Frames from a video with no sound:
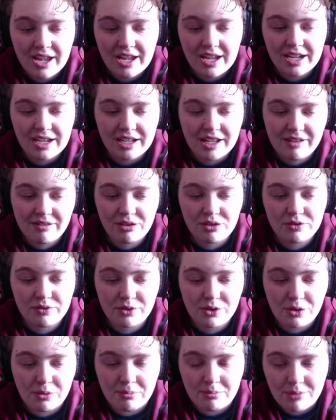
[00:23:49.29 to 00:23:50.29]
even though it's
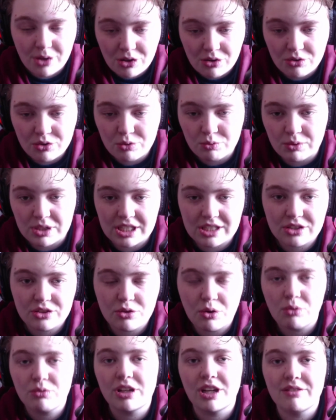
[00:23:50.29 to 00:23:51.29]
full of mold, we
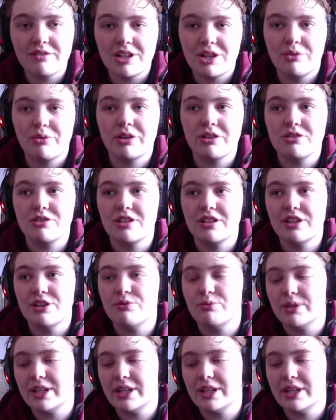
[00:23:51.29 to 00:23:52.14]
don't have anywhere else to live.